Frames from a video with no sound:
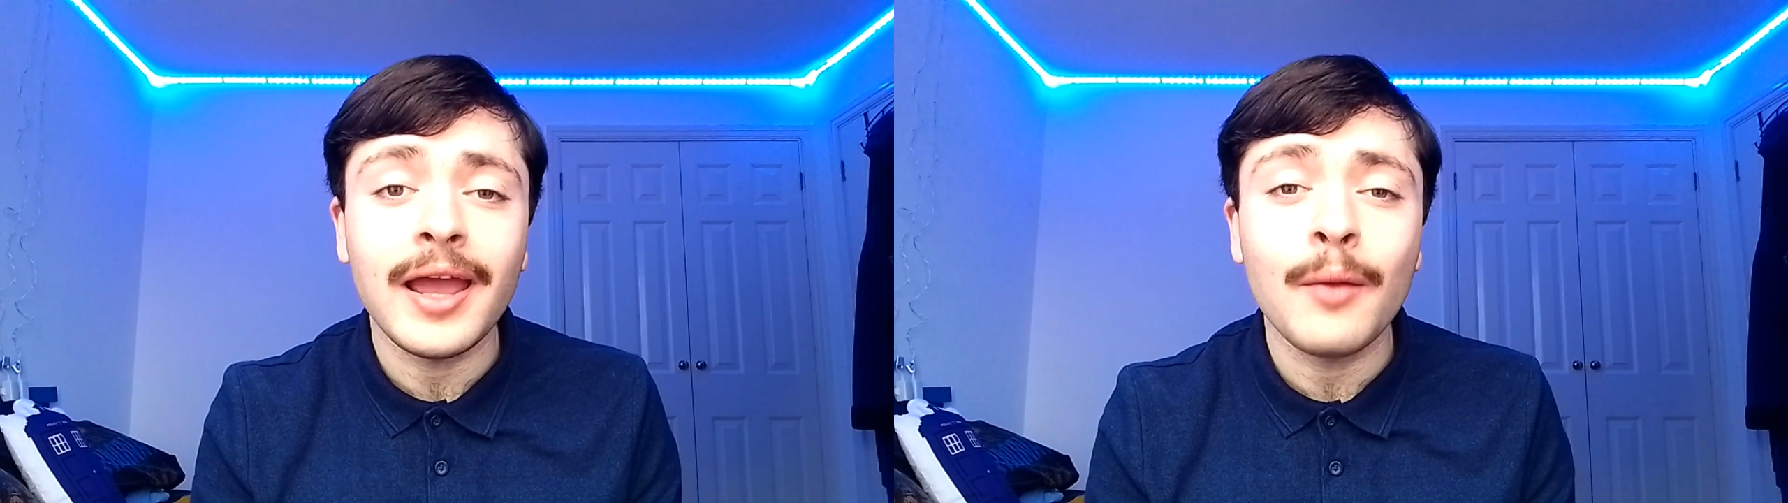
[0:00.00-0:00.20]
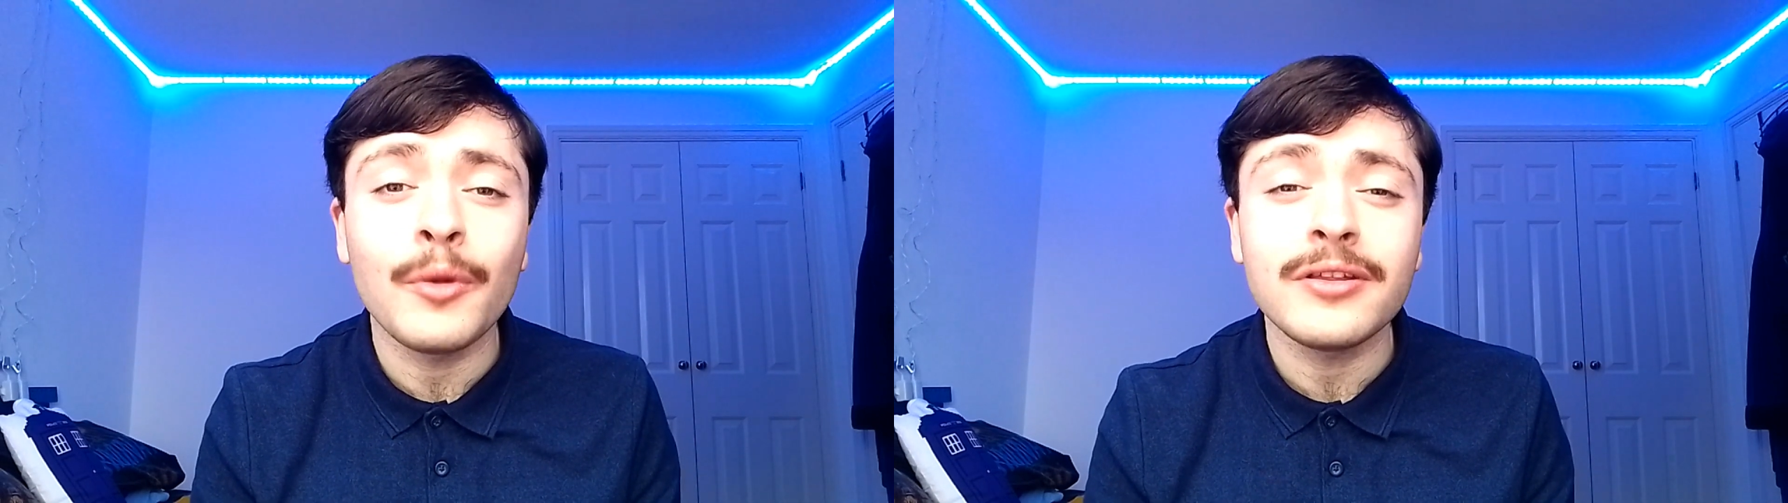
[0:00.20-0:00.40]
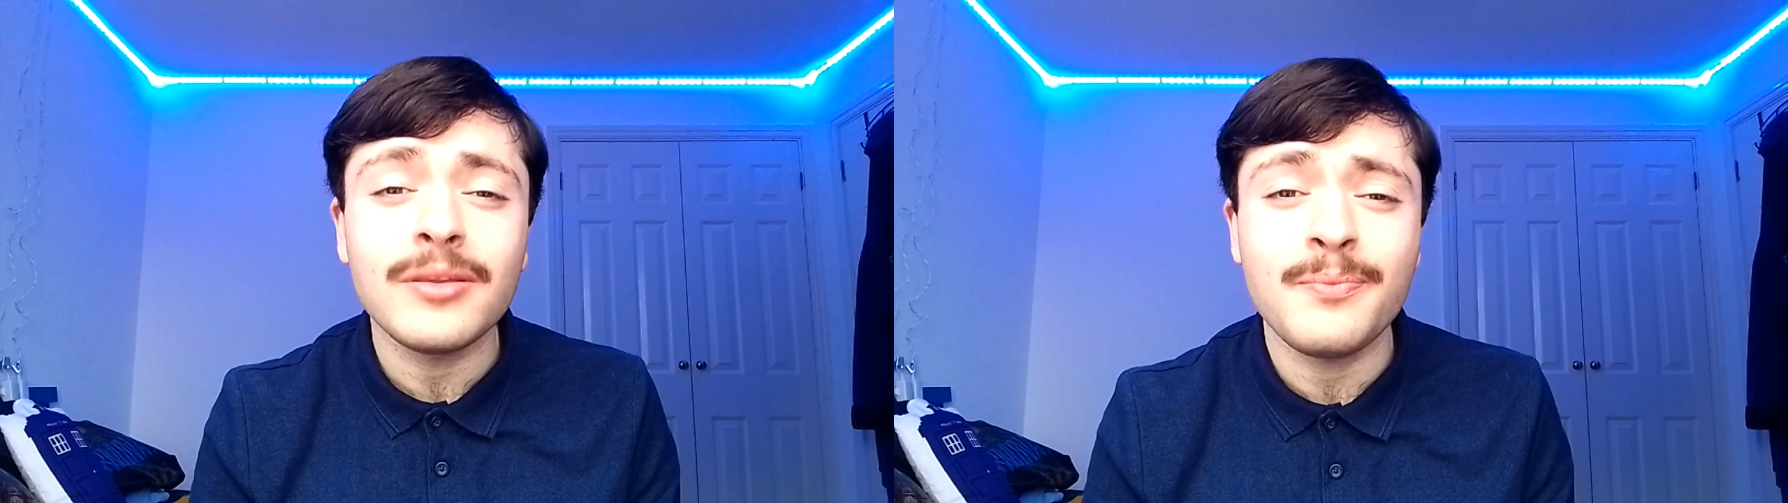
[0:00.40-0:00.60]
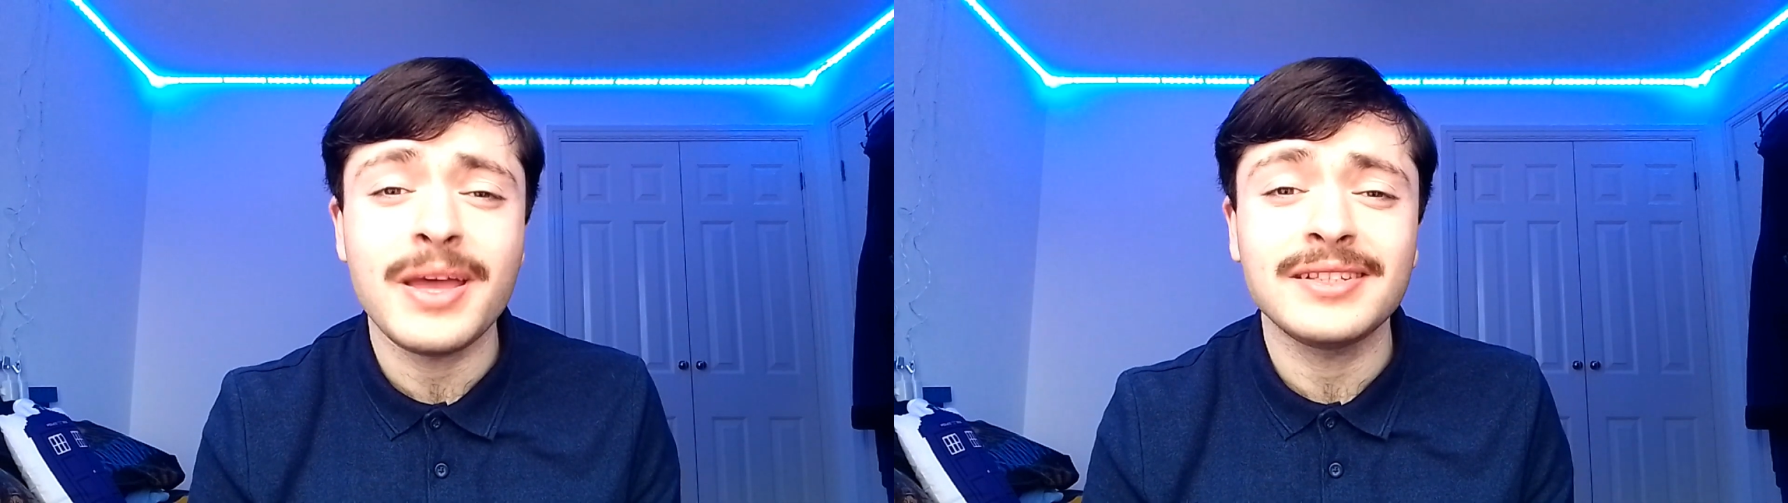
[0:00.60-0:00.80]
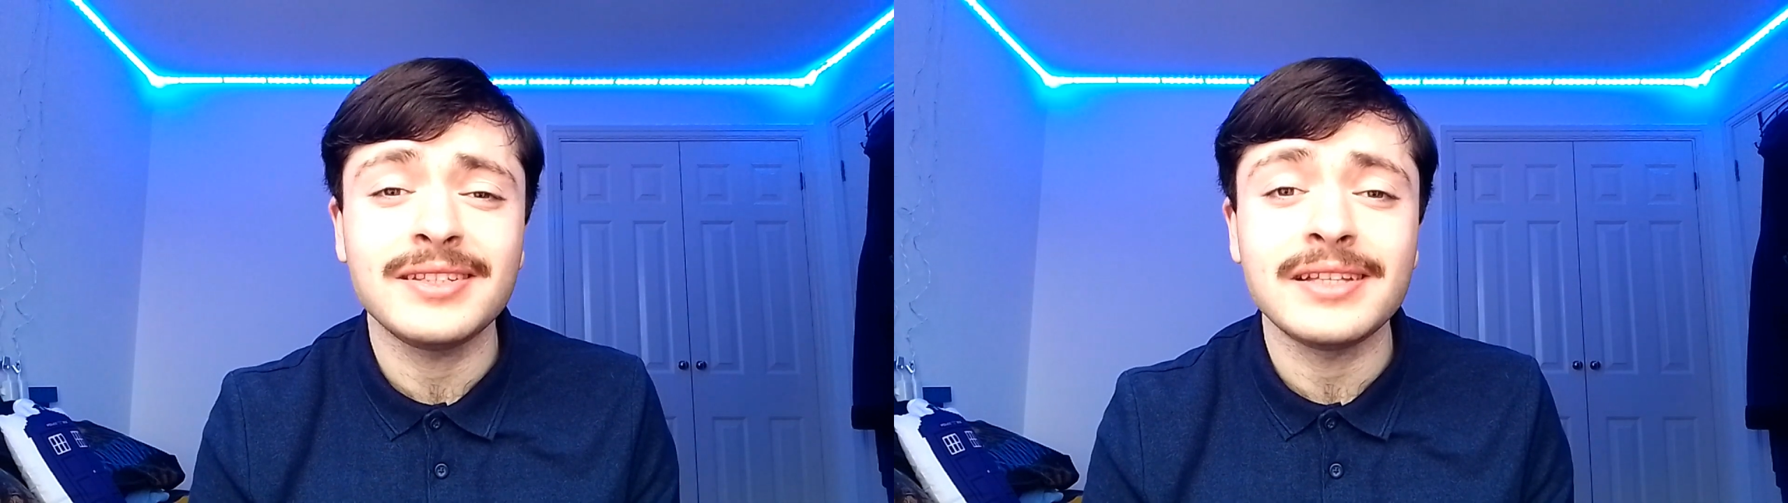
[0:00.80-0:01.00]
And one of the
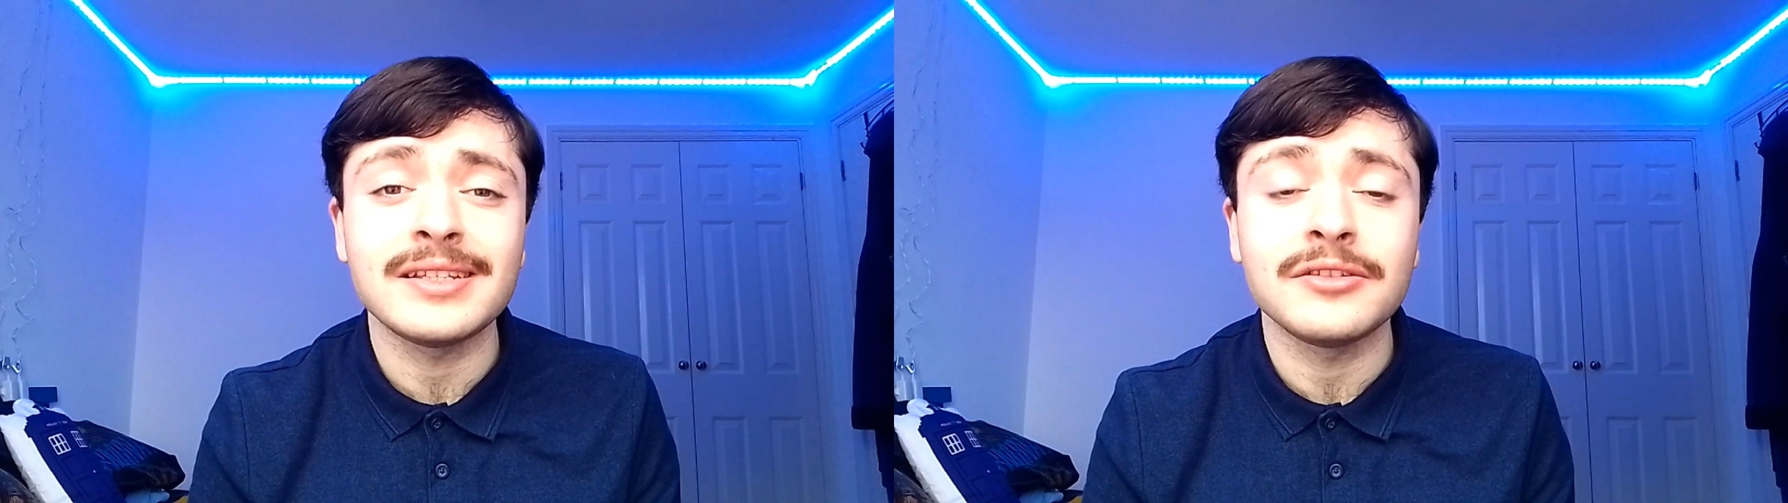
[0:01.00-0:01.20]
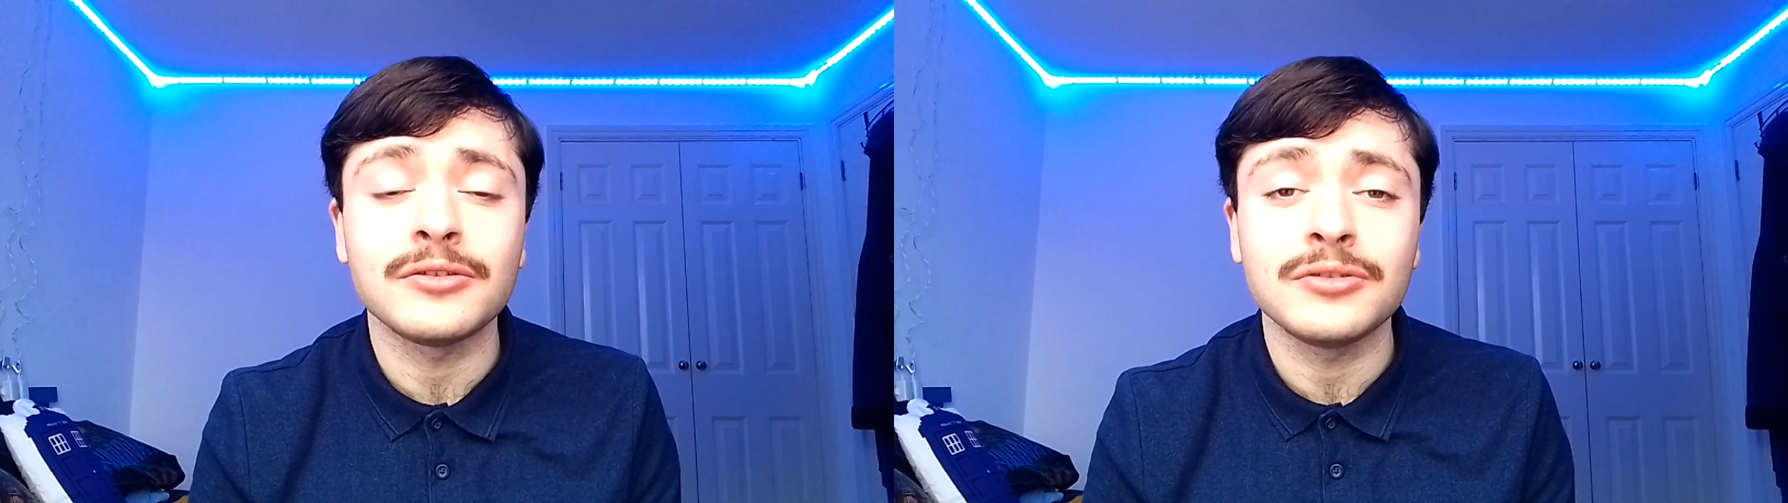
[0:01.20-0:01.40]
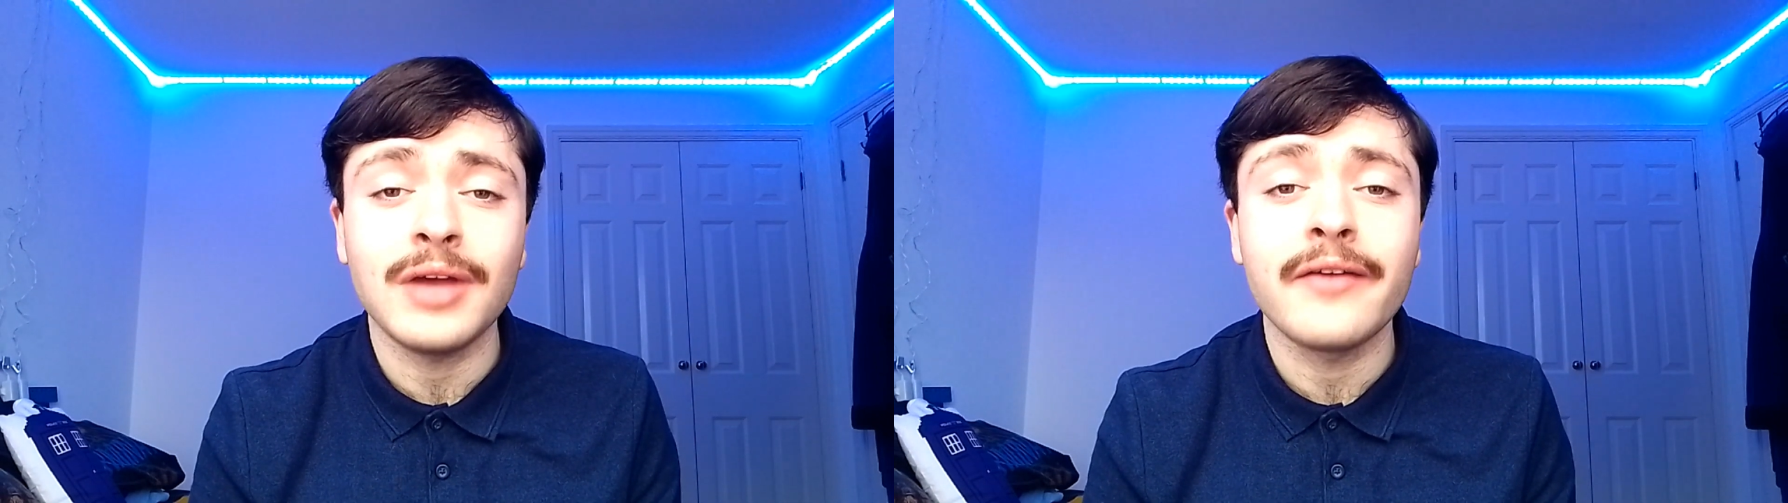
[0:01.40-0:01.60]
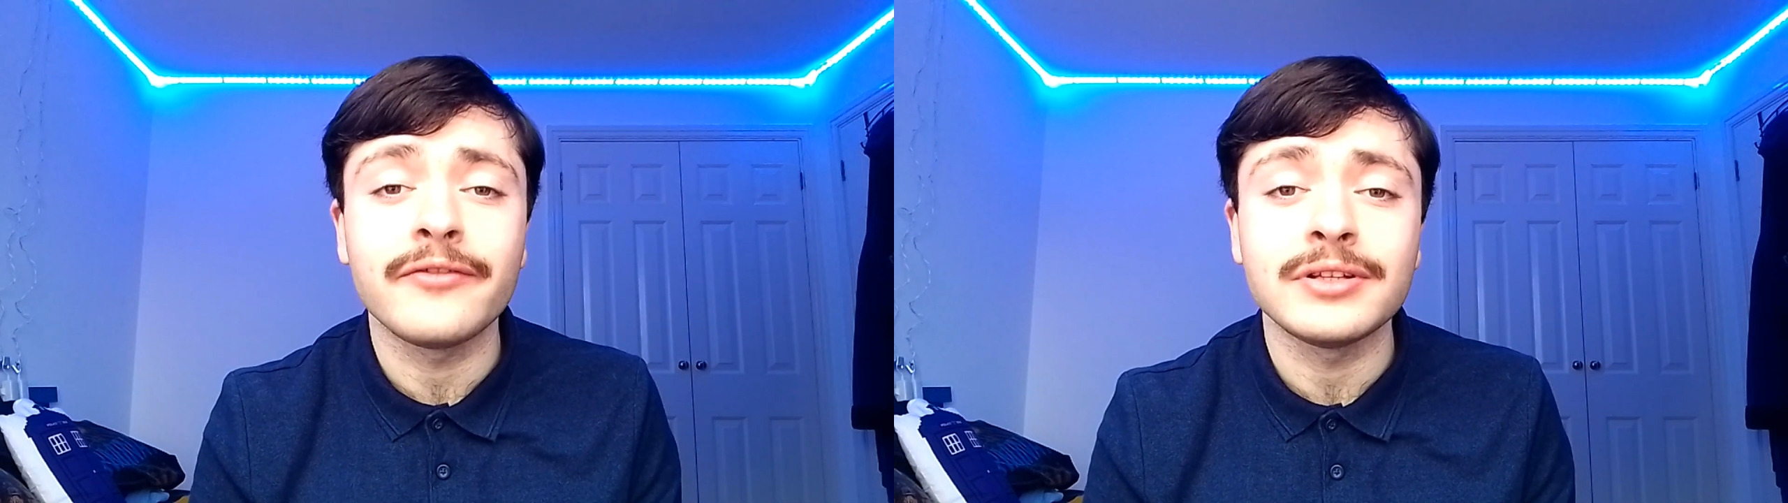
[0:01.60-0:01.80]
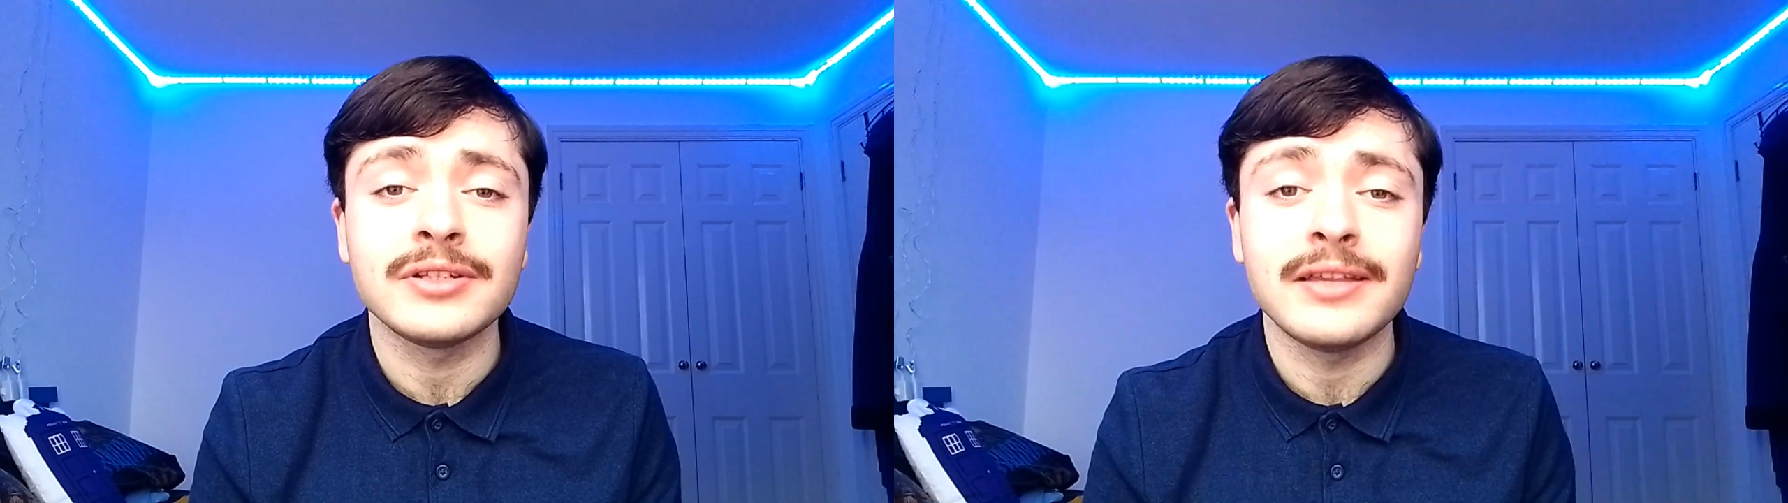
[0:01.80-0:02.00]
best scenes in Doctor Who ever is